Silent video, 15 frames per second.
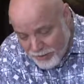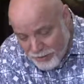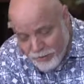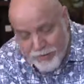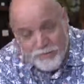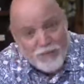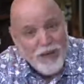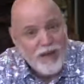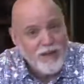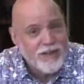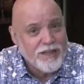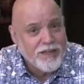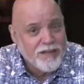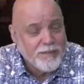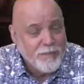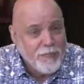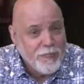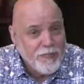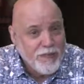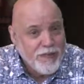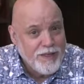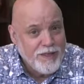Rebellion
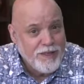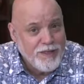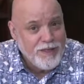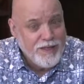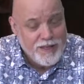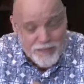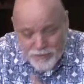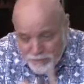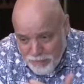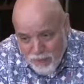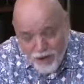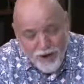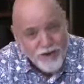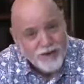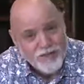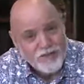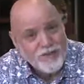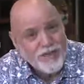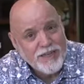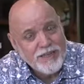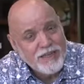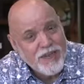is a part of
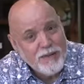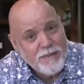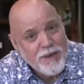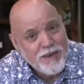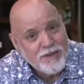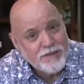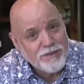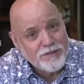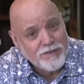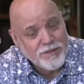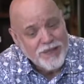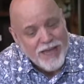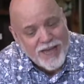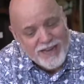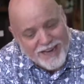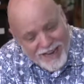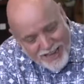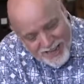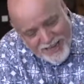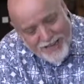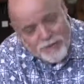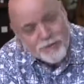the end time attitudes, and
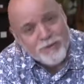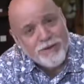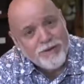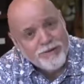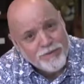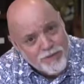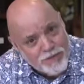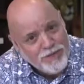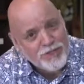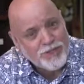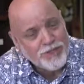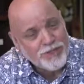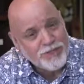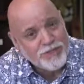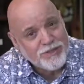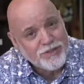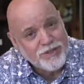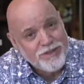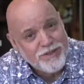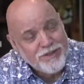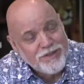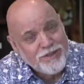hatred of Christians
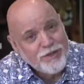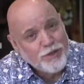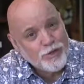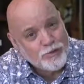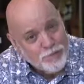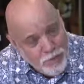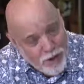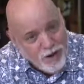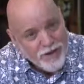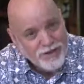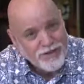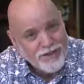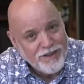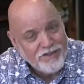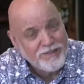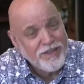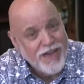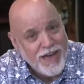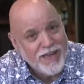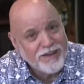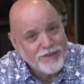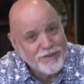is part of the
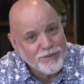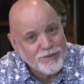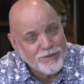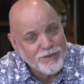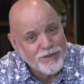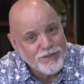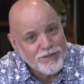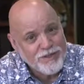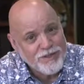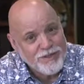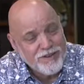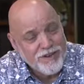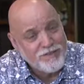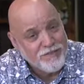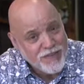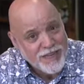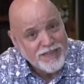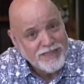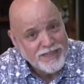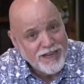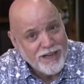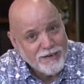attitudes of the
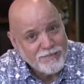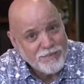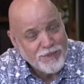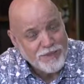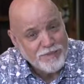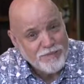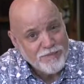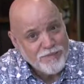end times.